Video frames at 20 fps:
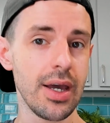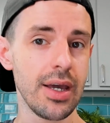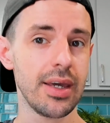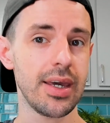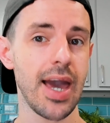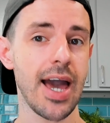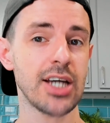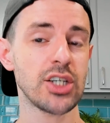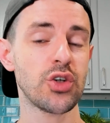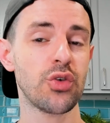
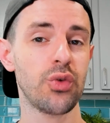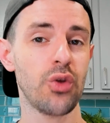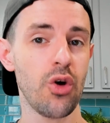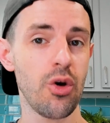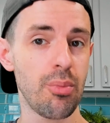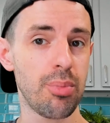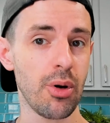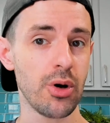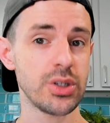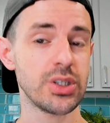cash flow
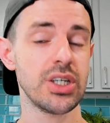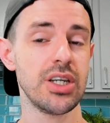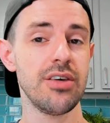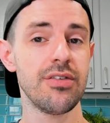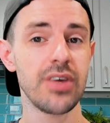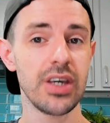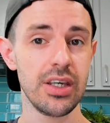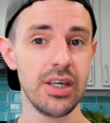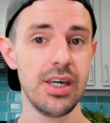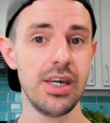
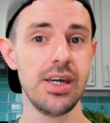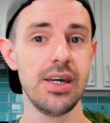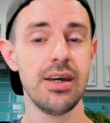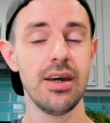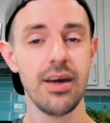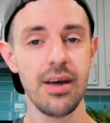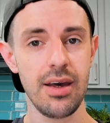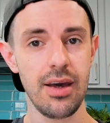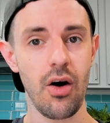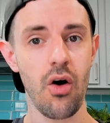positive year
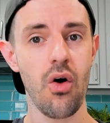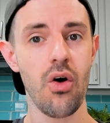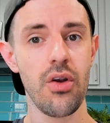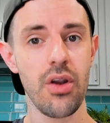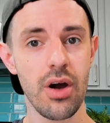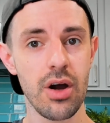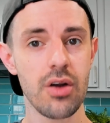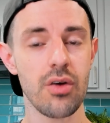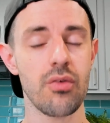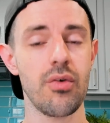
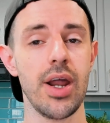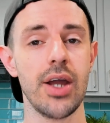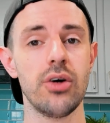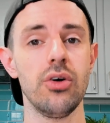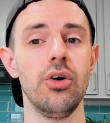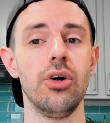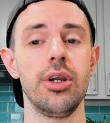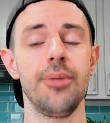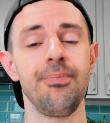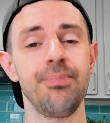on
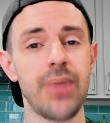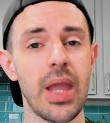record.